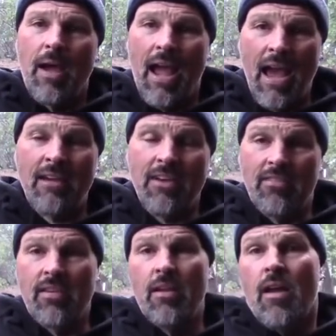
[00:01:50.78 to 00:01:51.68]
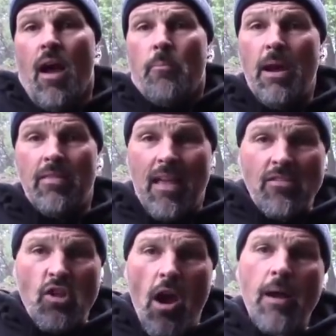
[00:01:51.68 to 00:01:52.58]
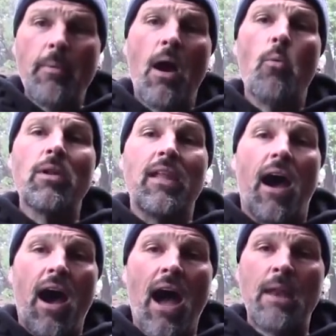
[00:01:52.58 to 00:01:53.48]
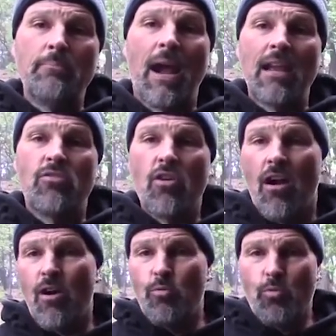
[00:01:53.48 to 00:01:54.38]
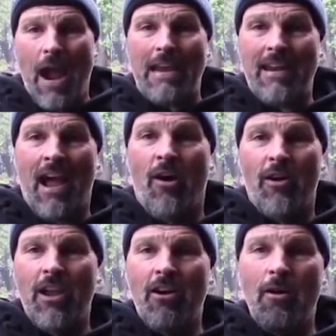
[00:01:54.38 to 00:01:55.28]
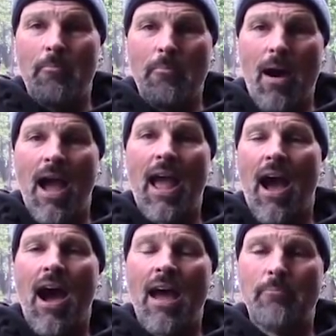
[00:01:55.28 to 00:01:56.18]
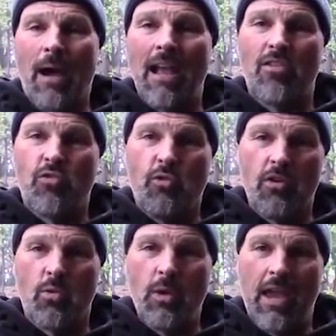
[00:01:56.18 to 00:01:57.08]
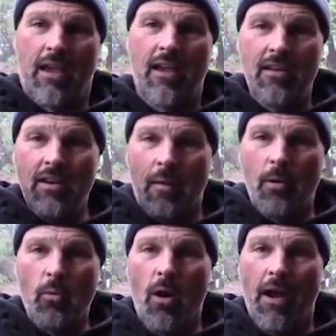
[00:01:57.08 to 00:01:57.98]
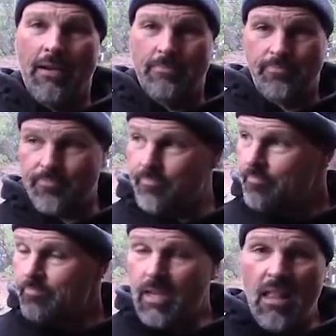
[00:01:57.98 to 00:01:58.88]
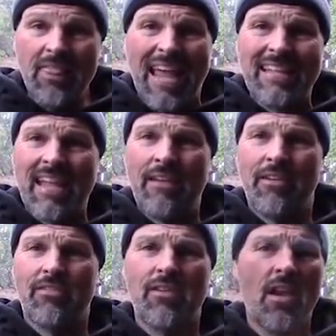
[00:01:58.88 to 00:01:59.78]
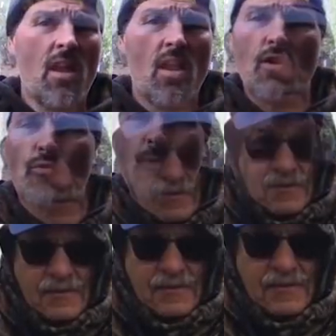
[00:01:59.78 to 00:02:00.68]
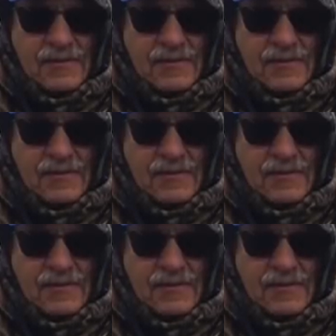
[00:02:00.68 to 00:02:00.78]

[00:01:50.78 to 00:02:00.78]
ahead of us. But let's talk about what the hot bites are right now. Here are my hot bites for the week. Number one, Lake Davis. Red